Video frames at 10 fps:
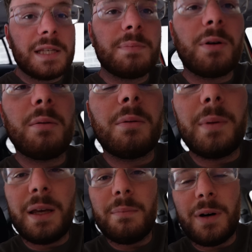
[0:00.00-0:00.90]
is
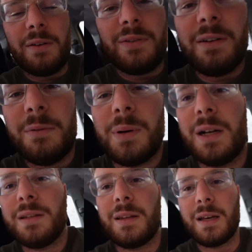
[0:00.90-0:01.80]
probably my favorite
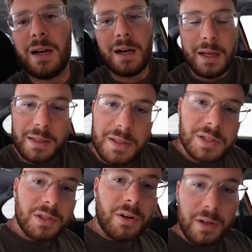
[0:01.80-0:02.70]
part of the car. It is
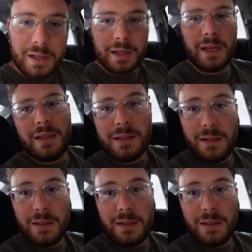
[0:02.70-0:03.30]
so clean,